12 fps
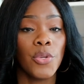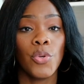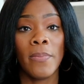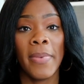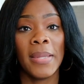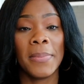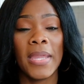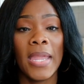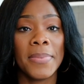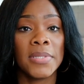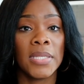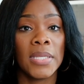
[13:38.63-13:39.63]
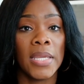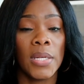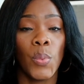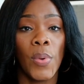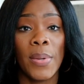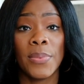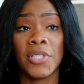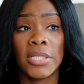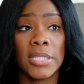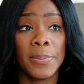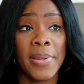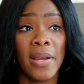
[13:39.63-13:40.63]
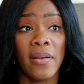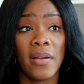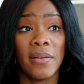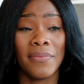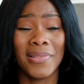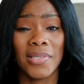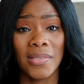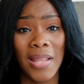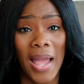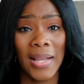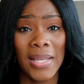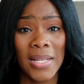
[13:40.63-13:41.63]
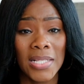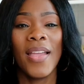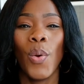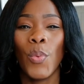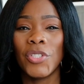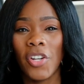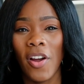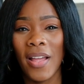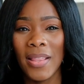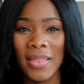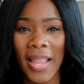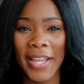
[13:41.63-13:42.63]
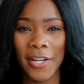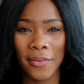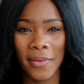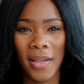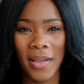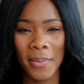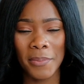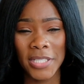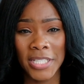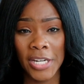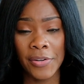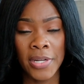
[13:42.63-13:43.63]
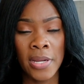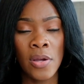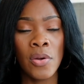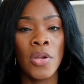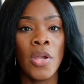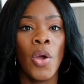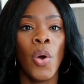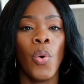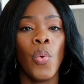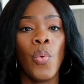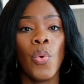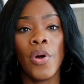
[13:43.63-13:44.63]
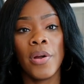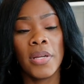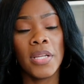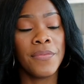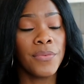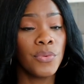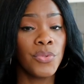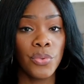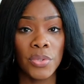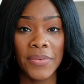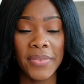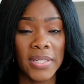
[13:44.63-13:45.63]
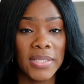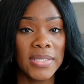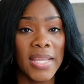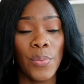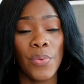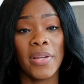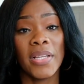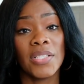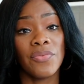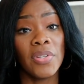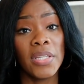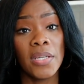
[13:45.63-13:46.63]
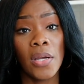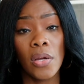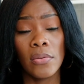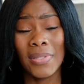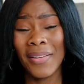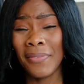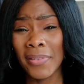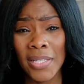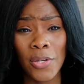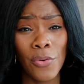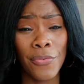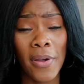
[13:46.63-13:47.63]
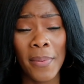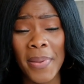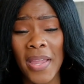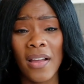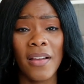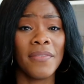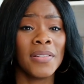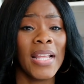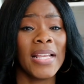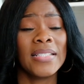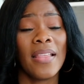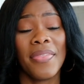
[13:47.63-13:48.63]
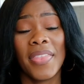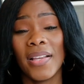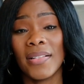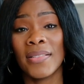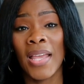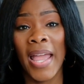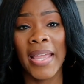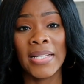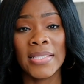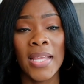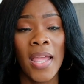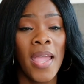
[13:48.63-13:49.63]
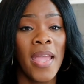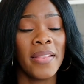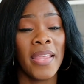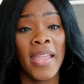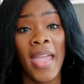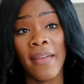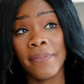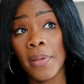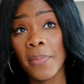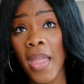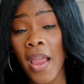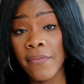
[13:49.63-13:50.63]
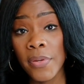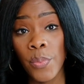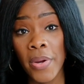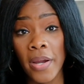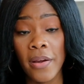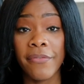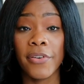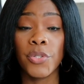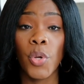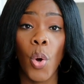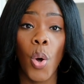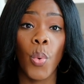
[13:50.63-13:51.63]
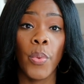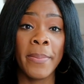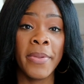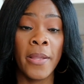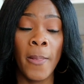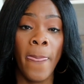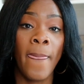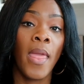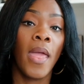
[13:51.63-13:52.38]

you may be able to get away with just a pair of stockings, which are a lighter uh, material. Or if you do live in a state where it gets really cold, definitely go for a pair of nice thick tights. They have them everywhere for tall women.